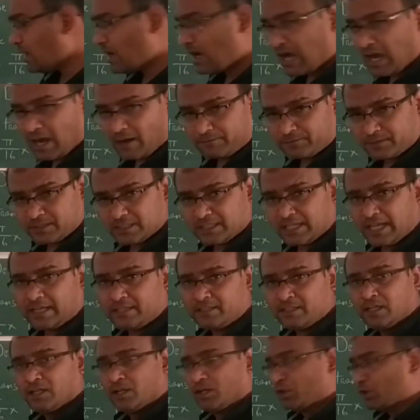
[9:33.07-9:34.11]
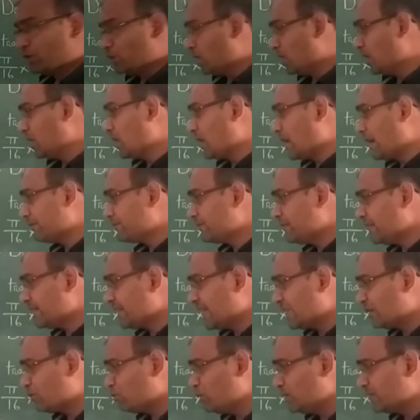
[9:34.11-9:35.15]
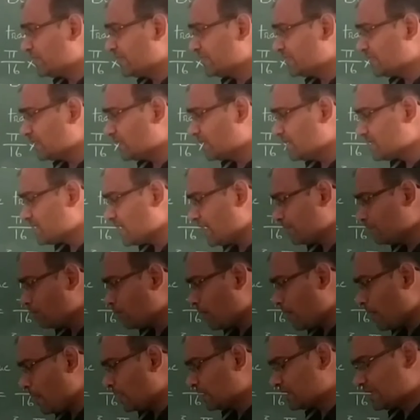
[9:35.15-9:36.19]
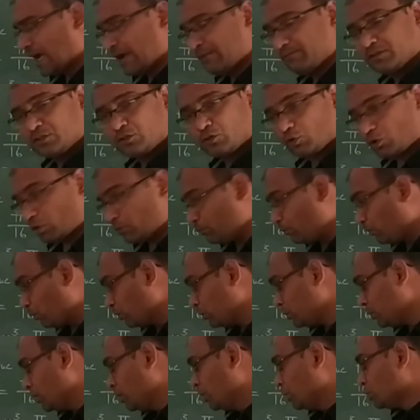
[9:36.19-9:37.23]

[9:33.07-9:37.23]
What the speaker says: after that, after calculating the design diameter of bolt,